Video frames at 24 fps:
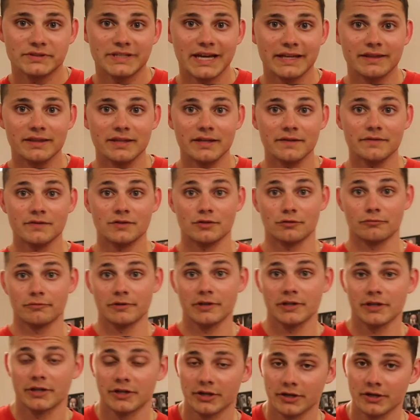deadlifts are
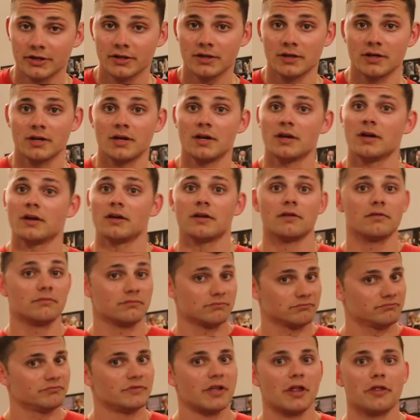really good.
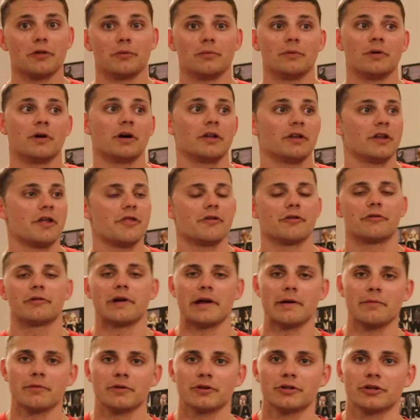Another
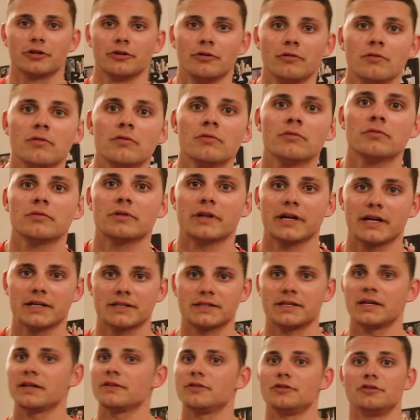great one to Google. Like I
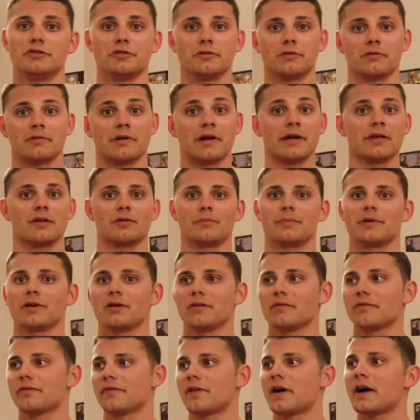said, you do it right, you'll be
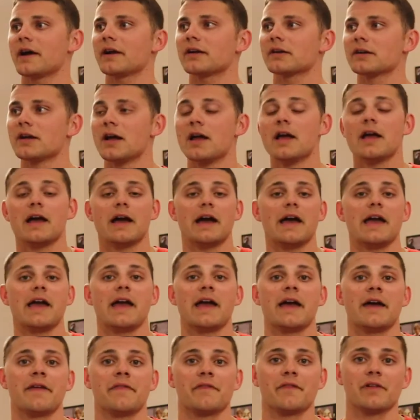on fire.
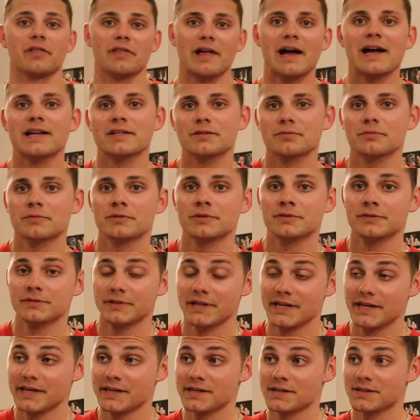And the last one
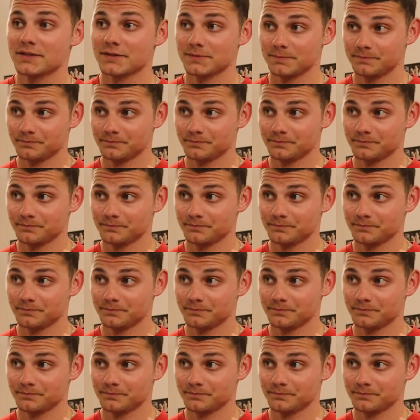is